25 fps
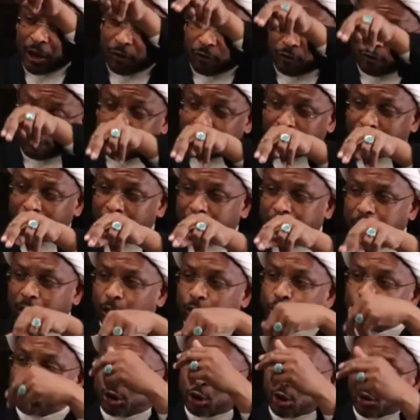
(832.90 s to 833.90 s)
very
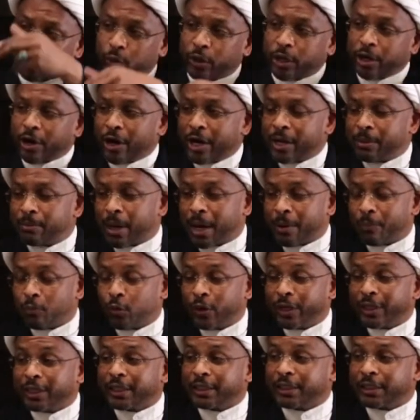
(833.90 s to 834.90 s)
close to when our Imam
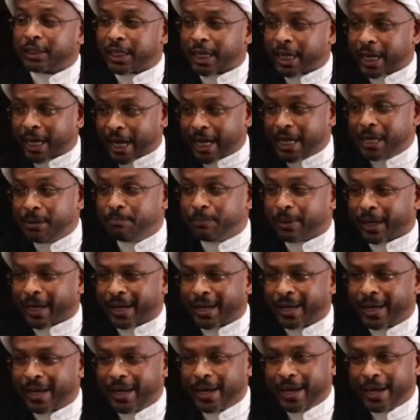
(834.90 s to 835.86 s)
went into ghaibah,